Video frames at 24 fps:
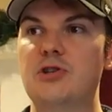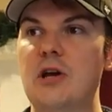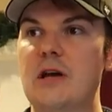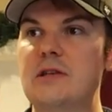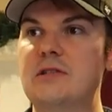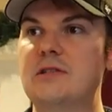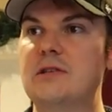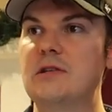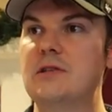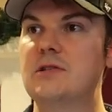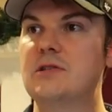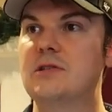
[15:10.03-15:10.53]

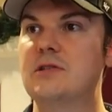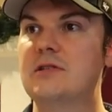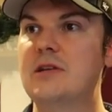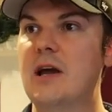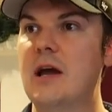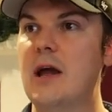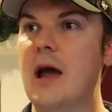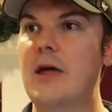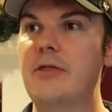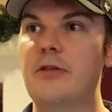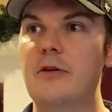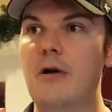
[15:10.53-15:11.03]
Jess's
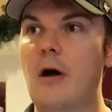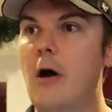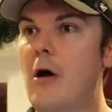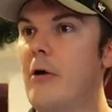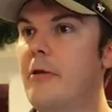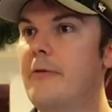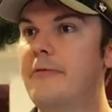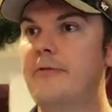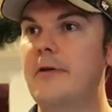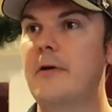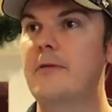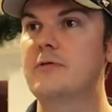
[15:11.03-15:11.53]

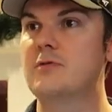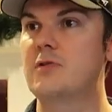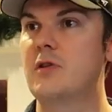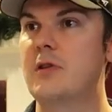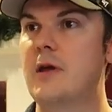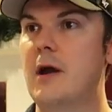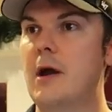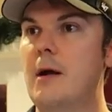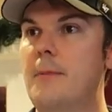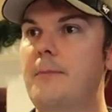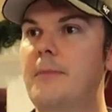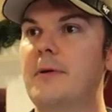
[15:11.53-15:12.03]
all the flavors are
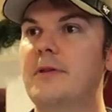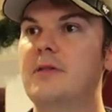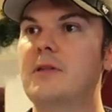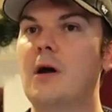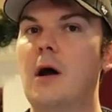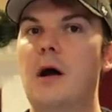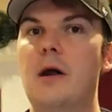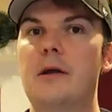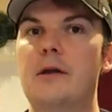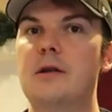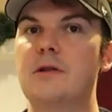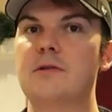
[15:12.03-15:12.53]
there, but
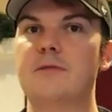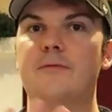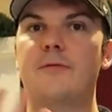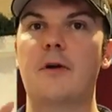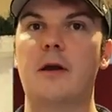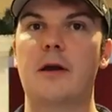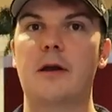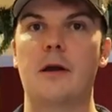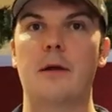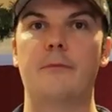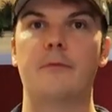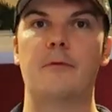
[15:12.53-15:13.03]
the onions
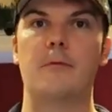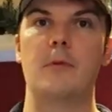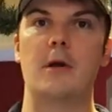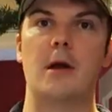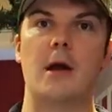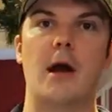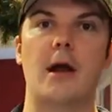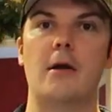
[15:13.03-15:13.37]
fuck it up for me.